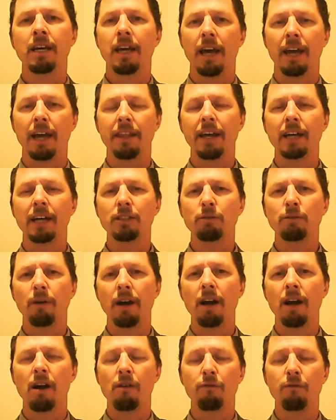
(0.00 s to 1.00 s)
And that's why
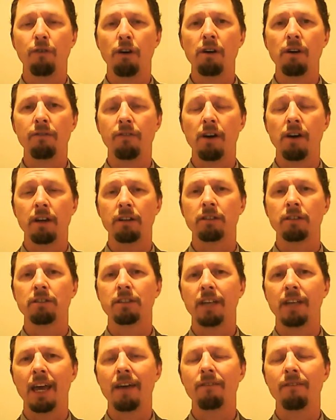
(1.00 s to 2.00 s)
our forefathers
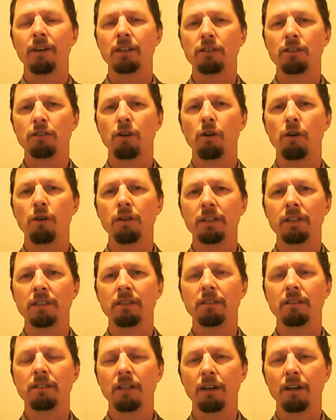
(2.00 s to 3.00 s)
gave us gold and
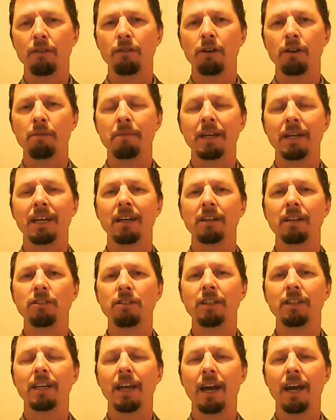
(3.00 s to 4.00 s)
silver, because you
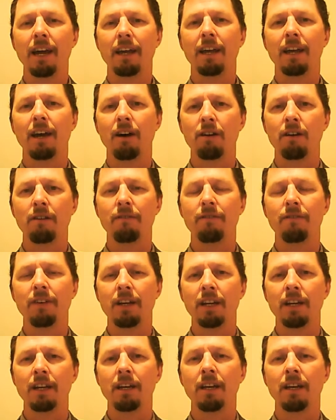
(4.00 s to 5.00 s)
can't counterfeit
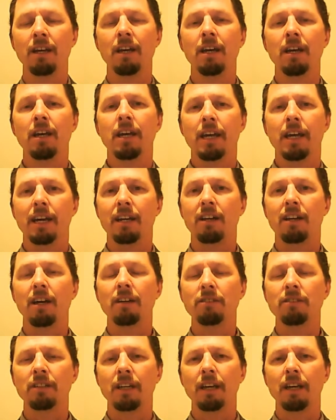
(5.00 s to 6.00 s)
it. It
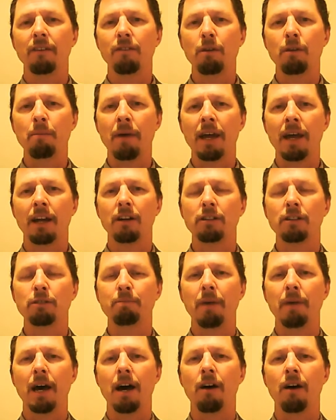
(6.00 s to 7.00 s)
doesn't give the bankers
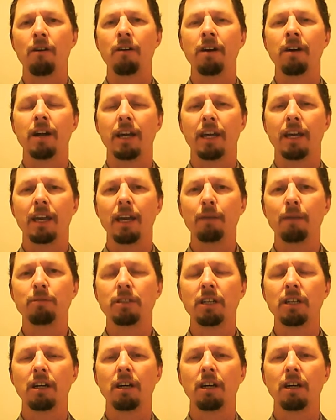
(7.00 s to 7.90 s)
power, and it keeps